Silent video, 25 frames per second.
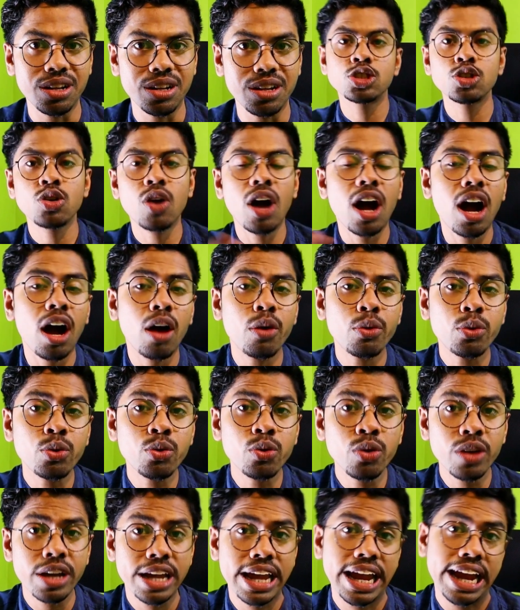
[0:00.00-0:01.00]
So how
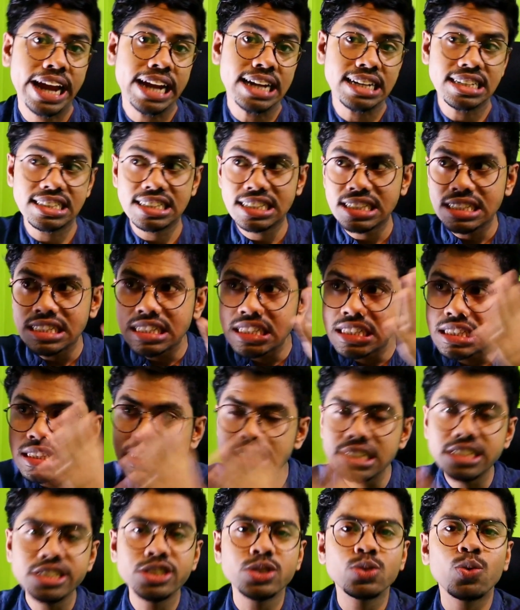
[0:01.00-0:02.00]
to get
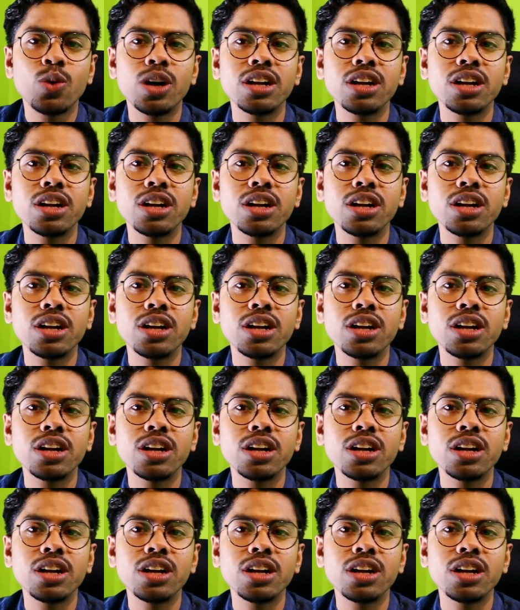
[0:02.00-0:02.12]
these